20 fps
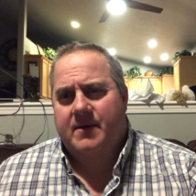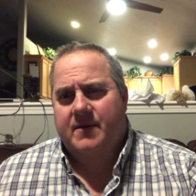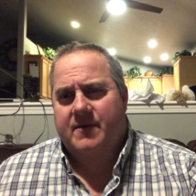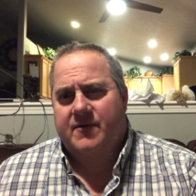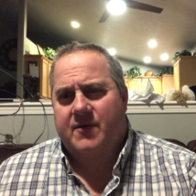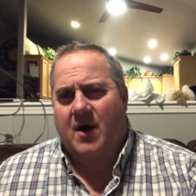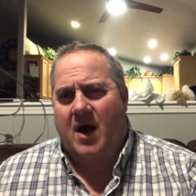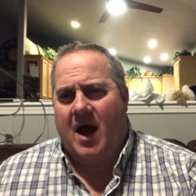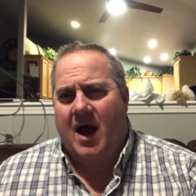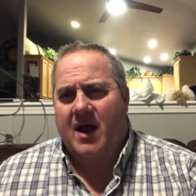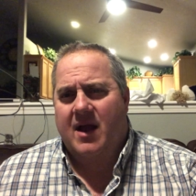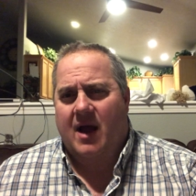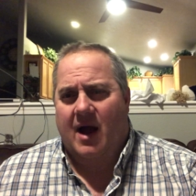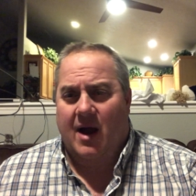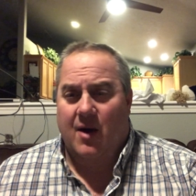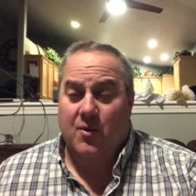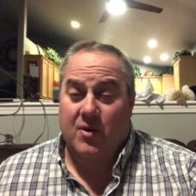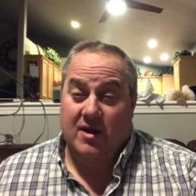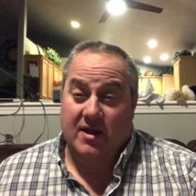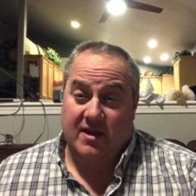So I,
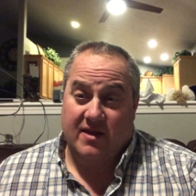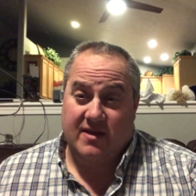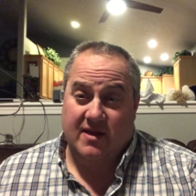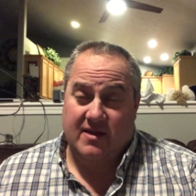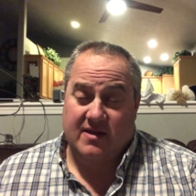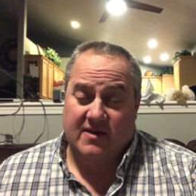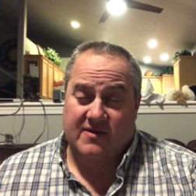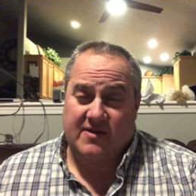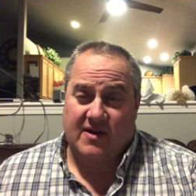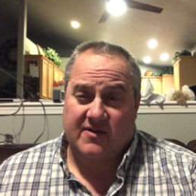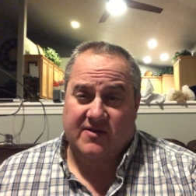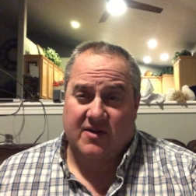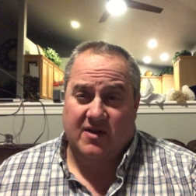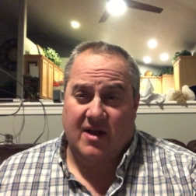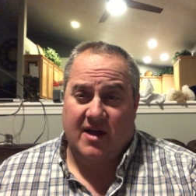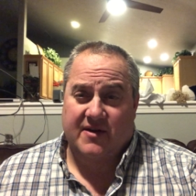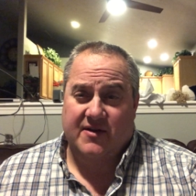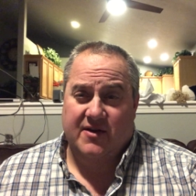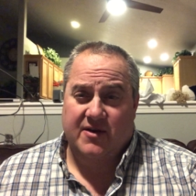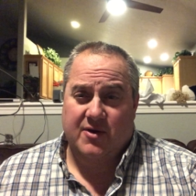I really think this has a
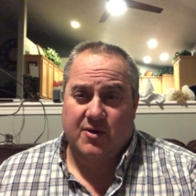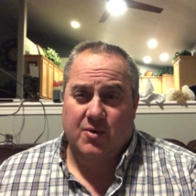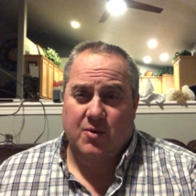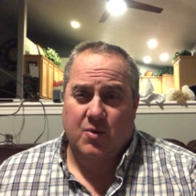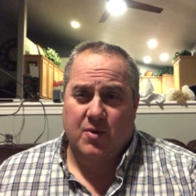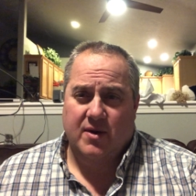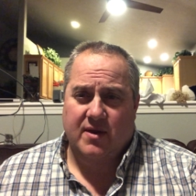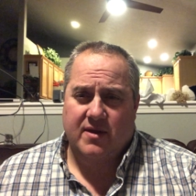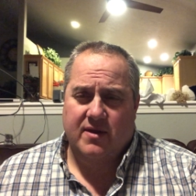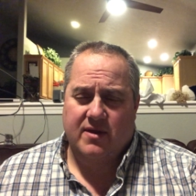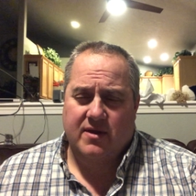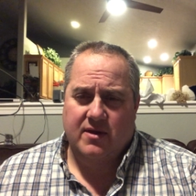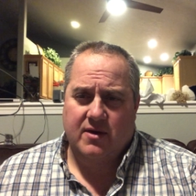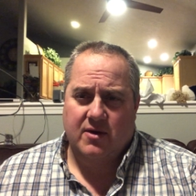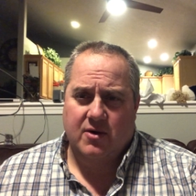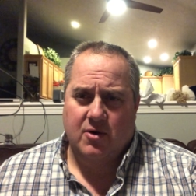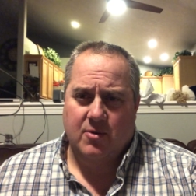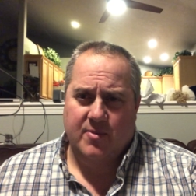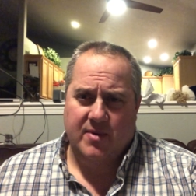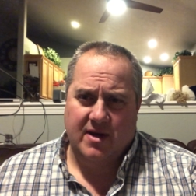lot to do with
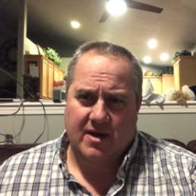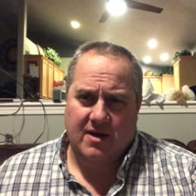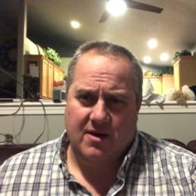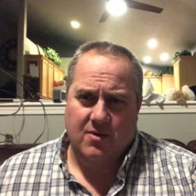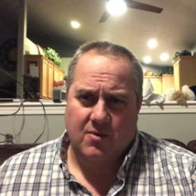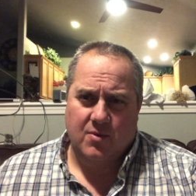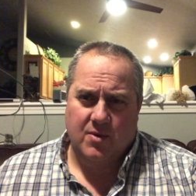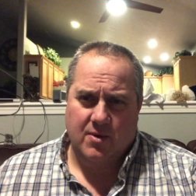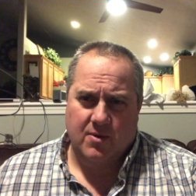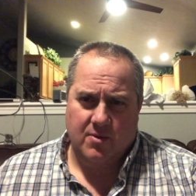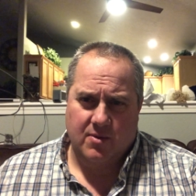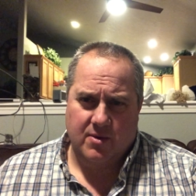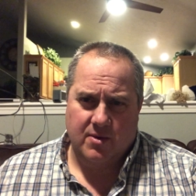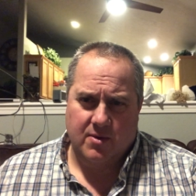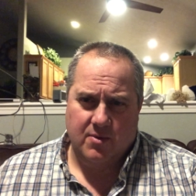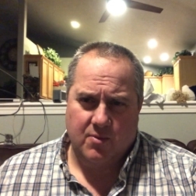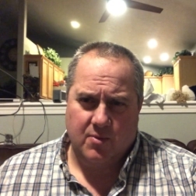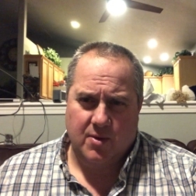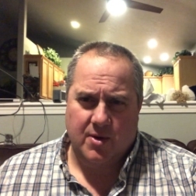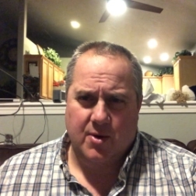your being when
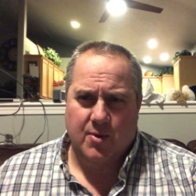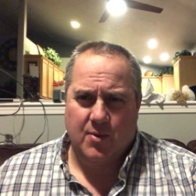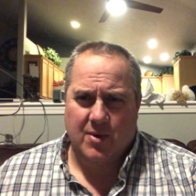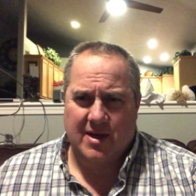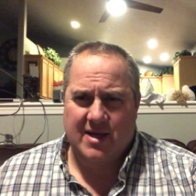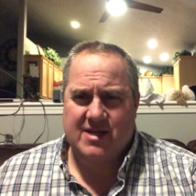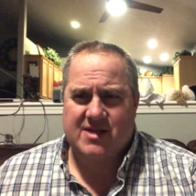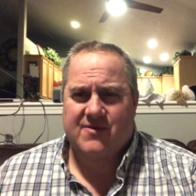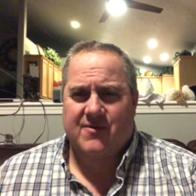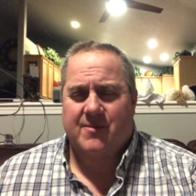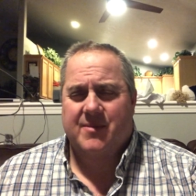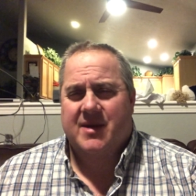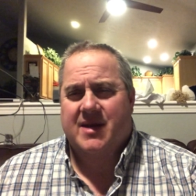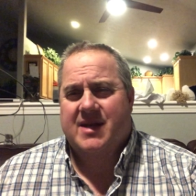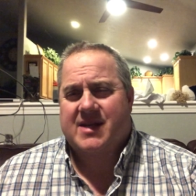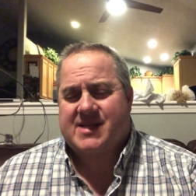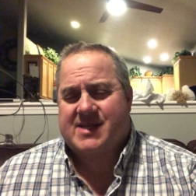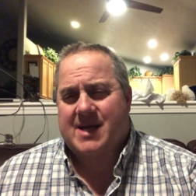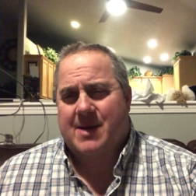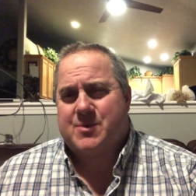when you're released from the
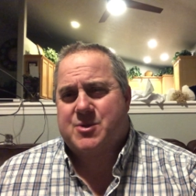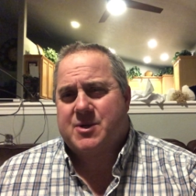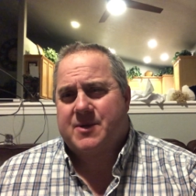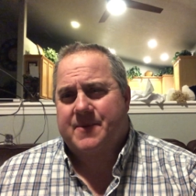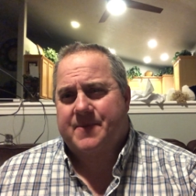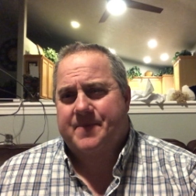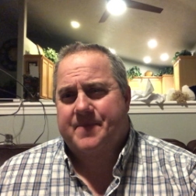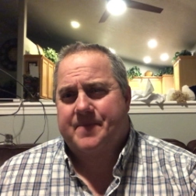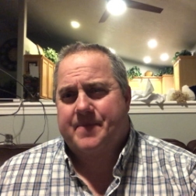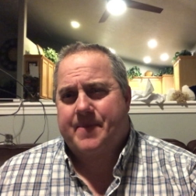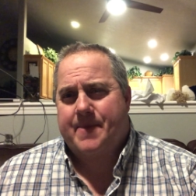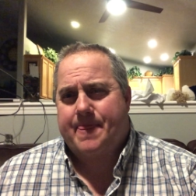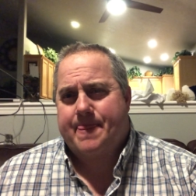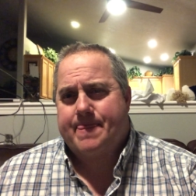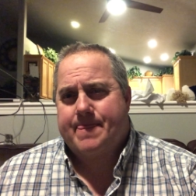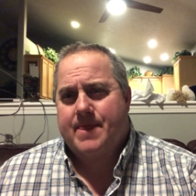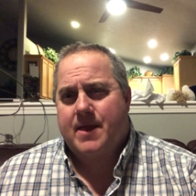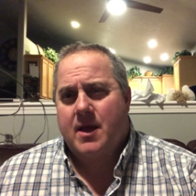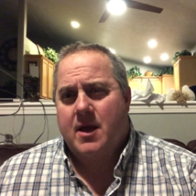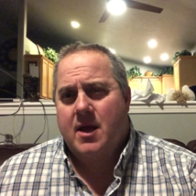deception
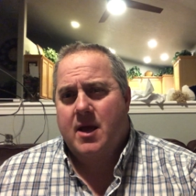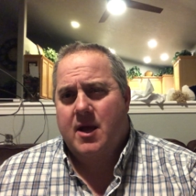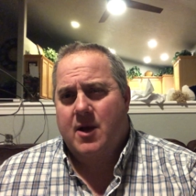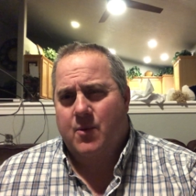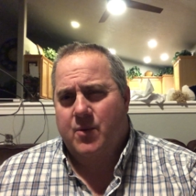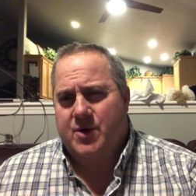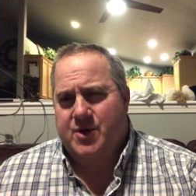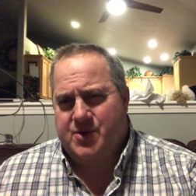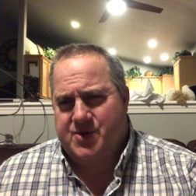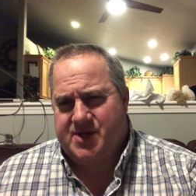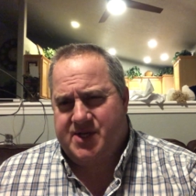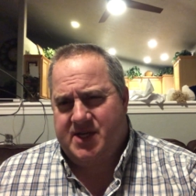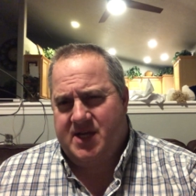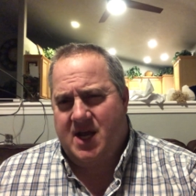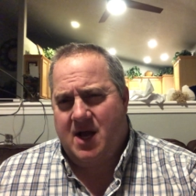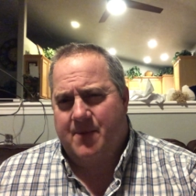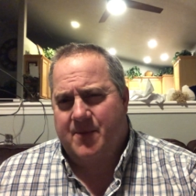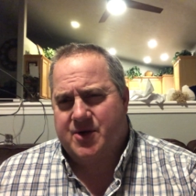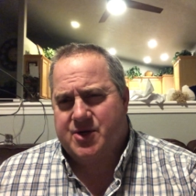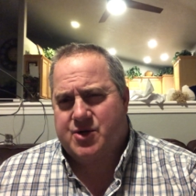when you
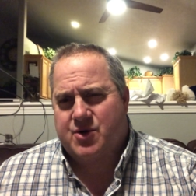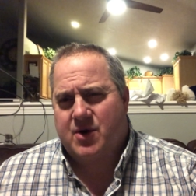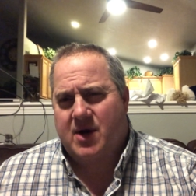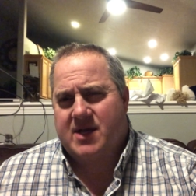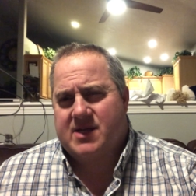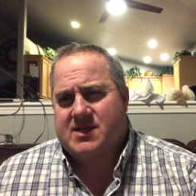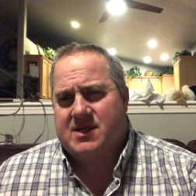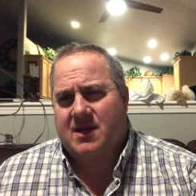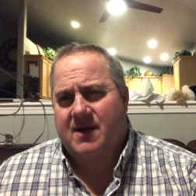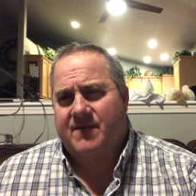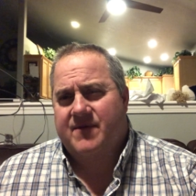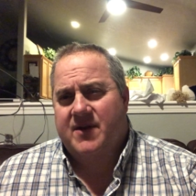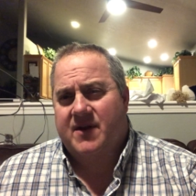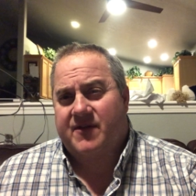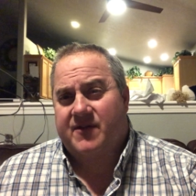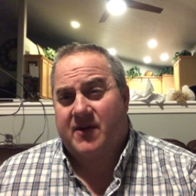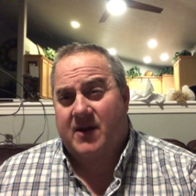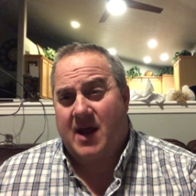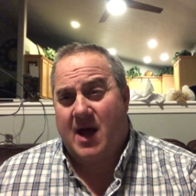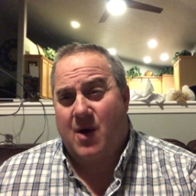see how much Christ loved
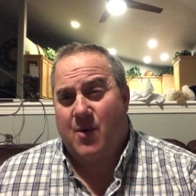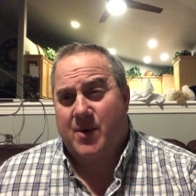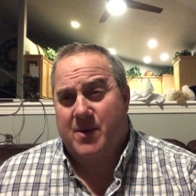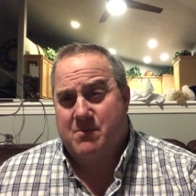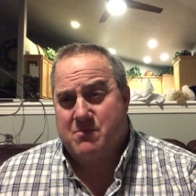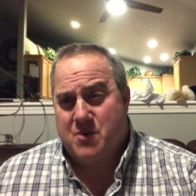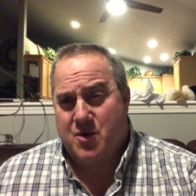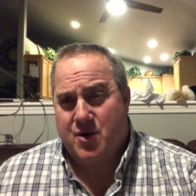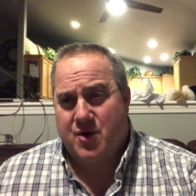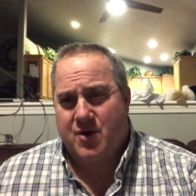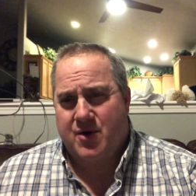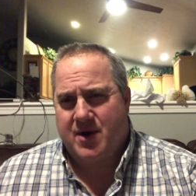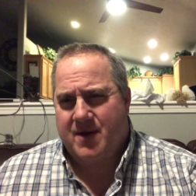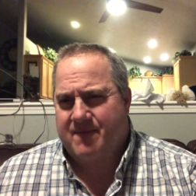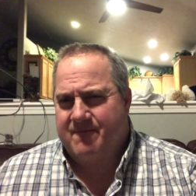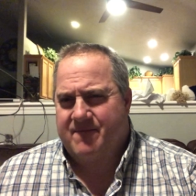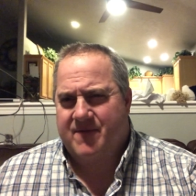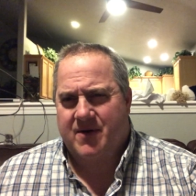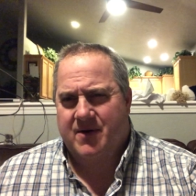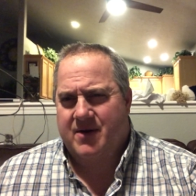us and how we murdered
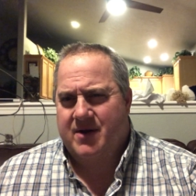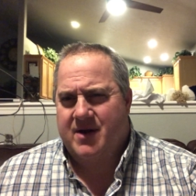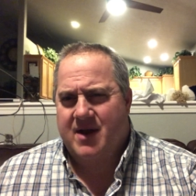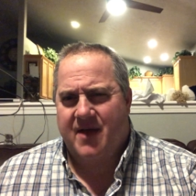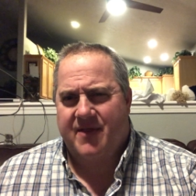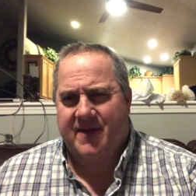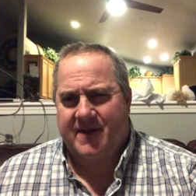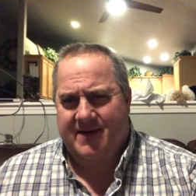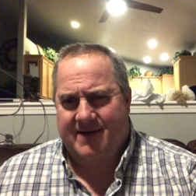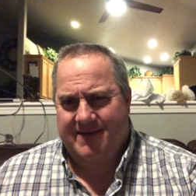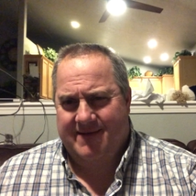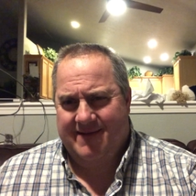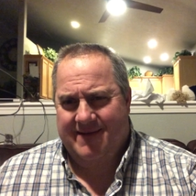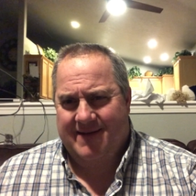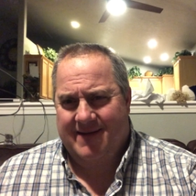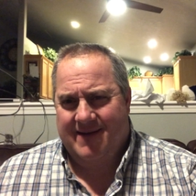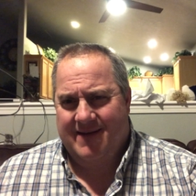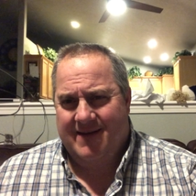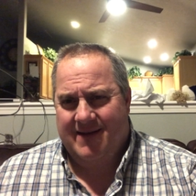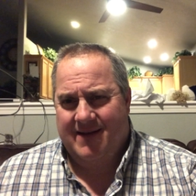him for nothing.
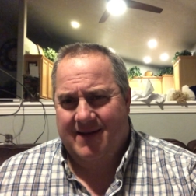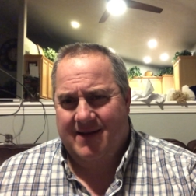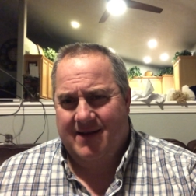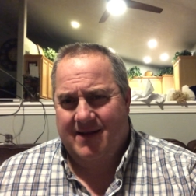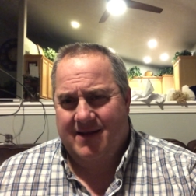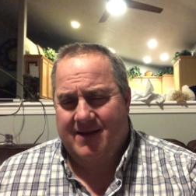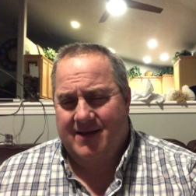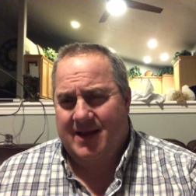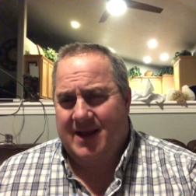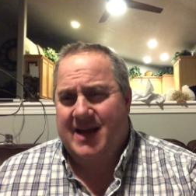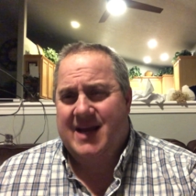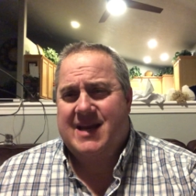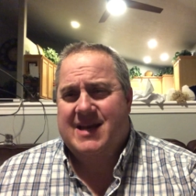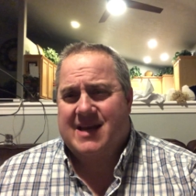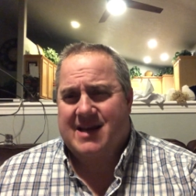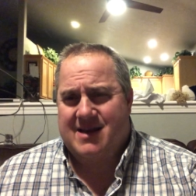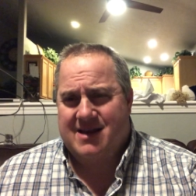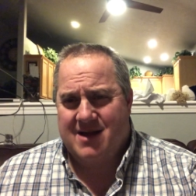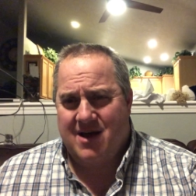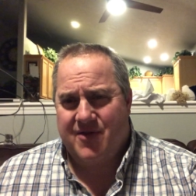He
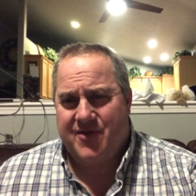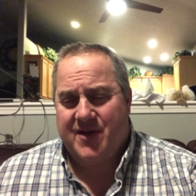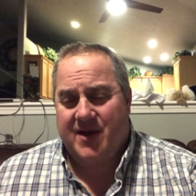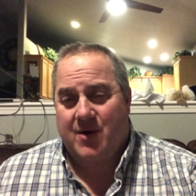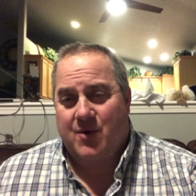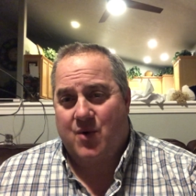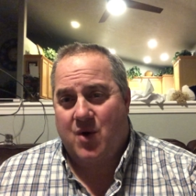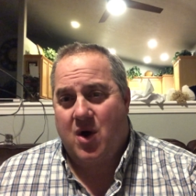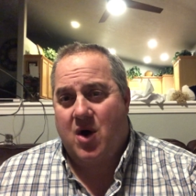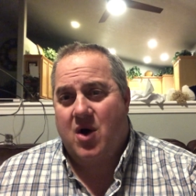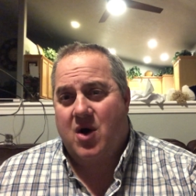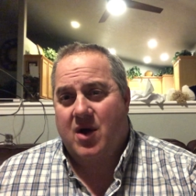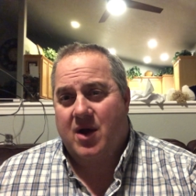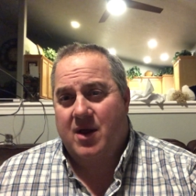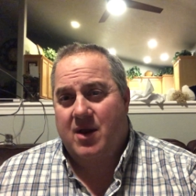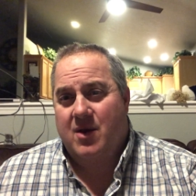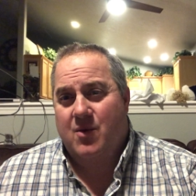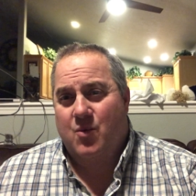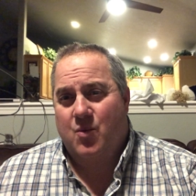did nothing wrong.